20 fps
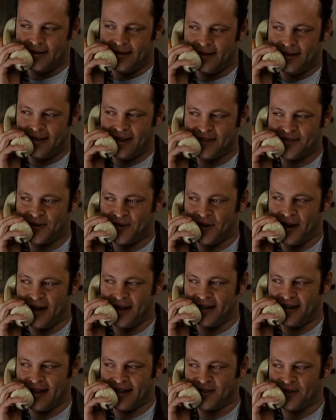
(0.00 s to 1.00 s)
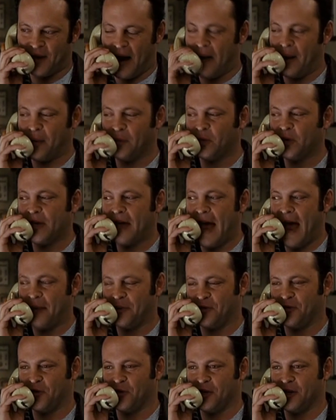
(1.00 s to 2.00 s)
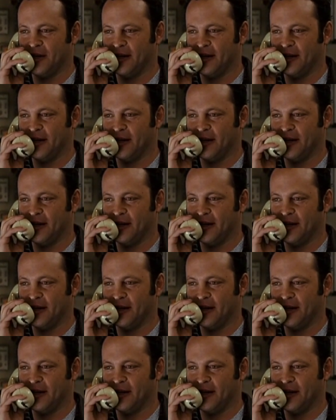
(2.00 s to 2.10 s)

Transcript: How come he looks forty and Santa looks